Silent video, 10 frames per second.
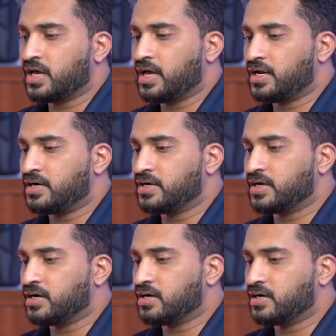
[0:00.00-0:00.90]
And
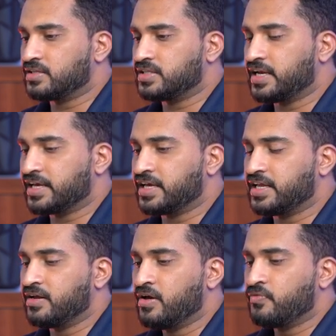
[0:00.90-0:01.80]
then
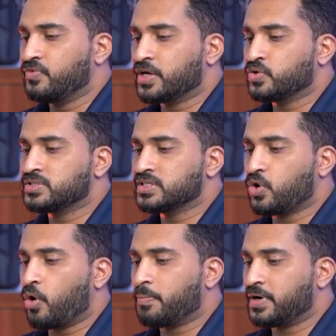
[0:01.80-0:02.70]
again, we are
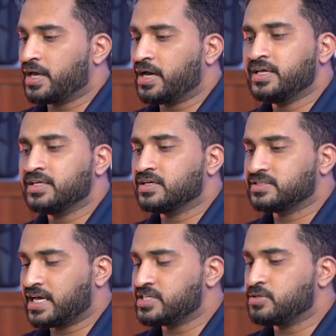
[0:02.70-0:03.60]
using OpenAI,
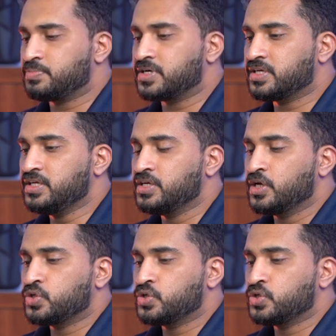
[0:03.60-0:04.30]
ChatGPT,